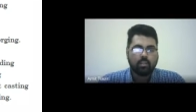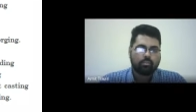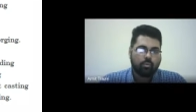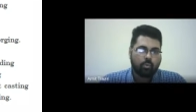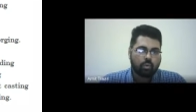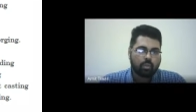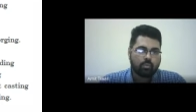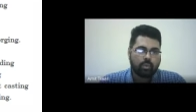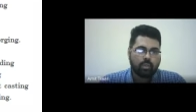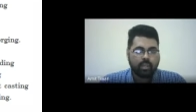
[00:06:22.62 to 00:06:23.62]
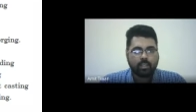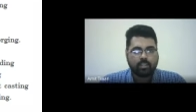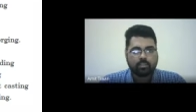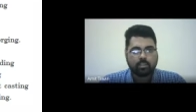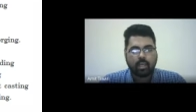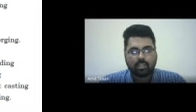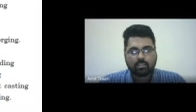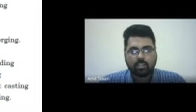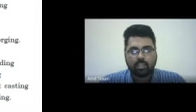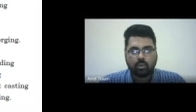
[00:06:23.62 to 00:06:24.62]
Fourth one, that is the
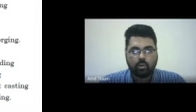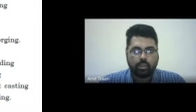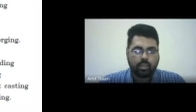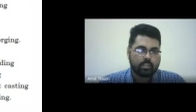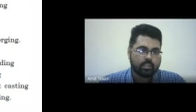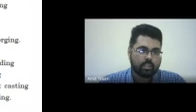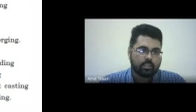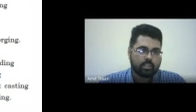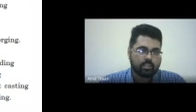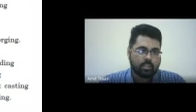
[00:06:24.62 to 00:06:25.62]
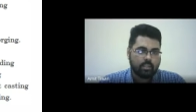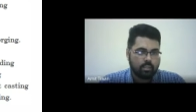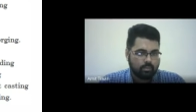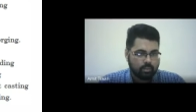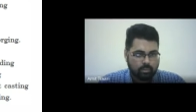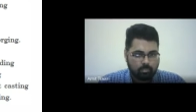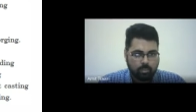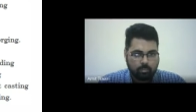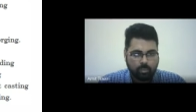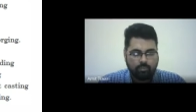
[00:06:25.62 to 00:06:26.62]
casting, already discussed in the our
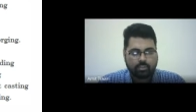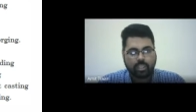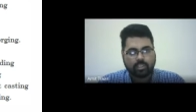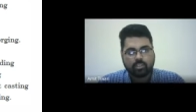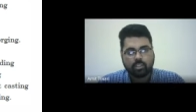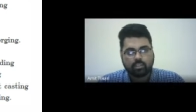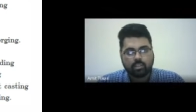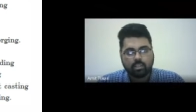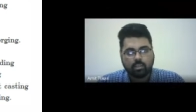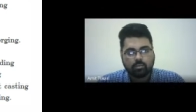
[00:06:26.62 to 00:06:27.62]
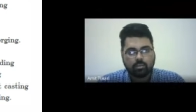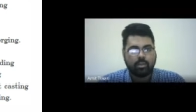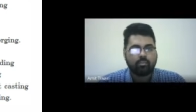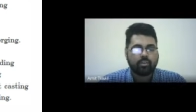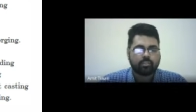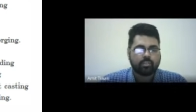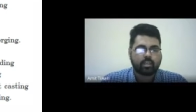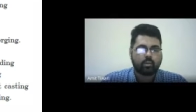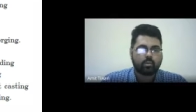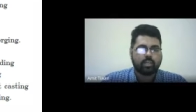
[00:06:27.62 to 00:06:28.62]
some previous lectures on the manufacturing
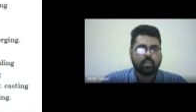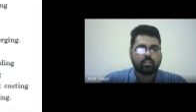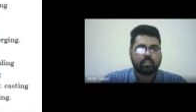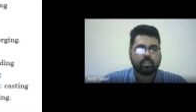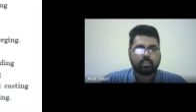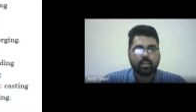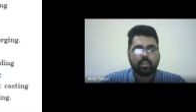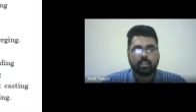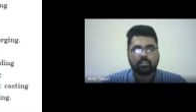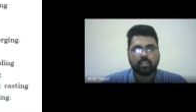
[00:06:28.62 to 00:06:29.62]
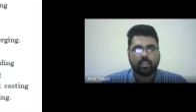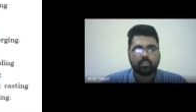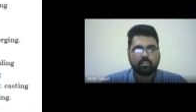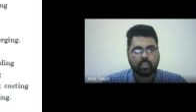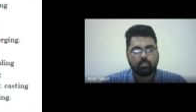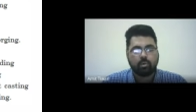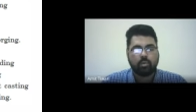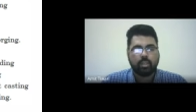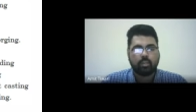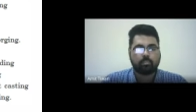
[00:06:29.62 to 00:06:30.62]
technology. That is sand casting, shell
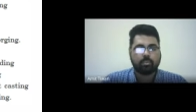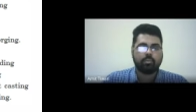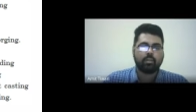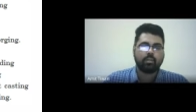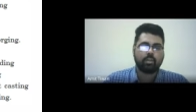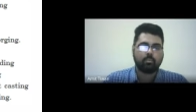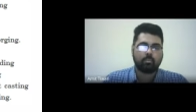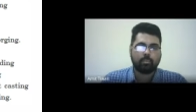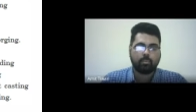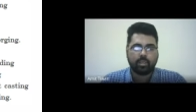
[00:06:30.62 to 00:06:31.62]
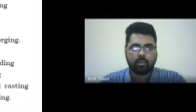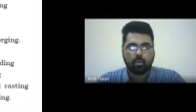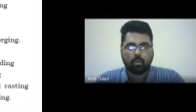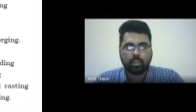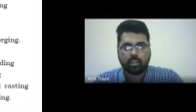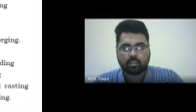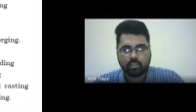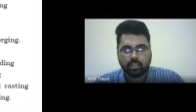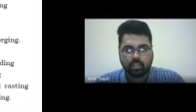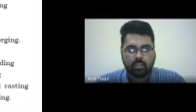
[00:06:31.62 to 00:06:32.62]
molding, permanent molding
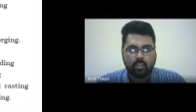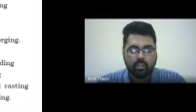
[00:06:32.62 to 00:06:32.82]
casting,